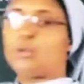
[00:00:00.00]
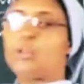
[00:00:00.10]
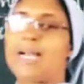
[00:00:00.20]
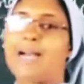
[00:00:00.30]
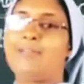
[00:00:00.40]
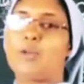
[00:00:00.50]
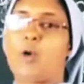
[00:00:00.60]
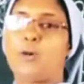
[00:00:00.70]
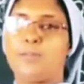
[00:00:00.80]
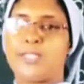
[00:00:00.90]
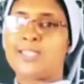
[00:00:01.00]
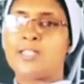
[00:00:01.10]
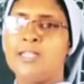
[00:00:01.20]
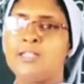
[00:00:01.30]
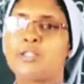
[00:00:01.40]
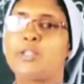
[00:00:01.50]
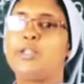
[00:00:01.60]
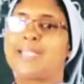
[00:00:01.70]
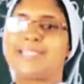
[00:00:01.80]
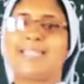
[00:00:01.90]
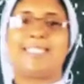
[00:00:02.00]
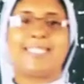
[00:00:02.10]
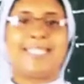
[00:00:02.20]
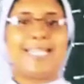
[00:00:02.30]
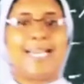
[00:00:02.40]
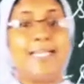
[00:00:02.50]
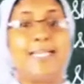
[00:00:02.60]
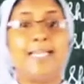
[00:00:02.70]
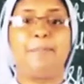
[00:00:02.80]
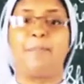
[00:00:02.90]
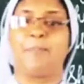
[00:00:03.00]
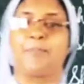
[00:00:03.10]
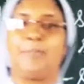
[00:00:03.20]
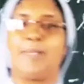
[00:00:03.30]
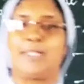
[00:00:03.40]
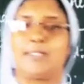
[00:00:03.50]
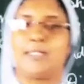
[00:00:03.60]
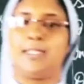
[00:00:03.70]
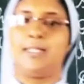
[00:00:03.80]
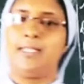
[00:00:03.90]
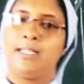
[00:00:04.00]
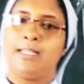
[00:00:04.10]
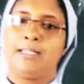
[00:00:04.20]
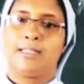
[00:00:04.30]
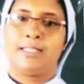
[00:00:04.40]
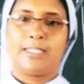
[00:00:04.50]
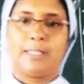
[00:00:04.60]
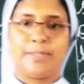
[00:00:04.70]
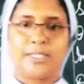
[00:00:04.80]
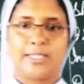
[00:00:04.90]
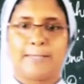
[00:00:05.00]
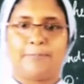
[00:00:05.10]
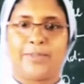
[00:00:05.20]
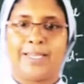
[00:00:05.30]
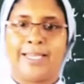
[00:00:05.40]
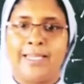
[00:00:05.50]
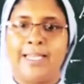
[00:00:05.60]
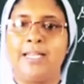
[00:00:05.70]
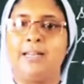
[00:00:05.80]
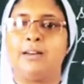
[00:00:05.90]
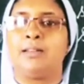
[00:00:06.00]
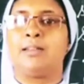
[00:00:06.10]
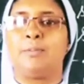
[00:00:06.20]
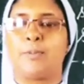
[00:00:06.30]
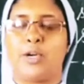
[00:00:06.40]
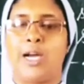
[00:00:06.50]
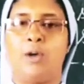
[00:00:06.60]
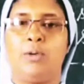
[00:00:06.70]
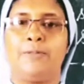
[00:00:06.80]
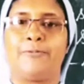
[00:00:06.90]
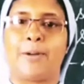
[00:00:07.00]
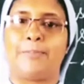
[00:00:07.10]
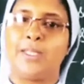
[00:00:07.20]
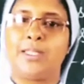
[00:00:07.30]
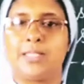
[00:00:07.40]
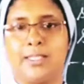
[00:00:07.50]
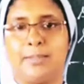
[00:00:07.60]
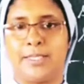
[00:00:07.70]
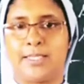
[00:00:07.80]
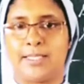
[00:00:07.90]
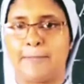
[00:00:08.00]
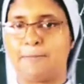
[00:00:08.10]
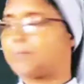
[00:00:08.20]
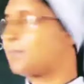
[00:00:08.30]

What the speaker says: do not have an object. So you can write any person in third person, any pronoun from the third person.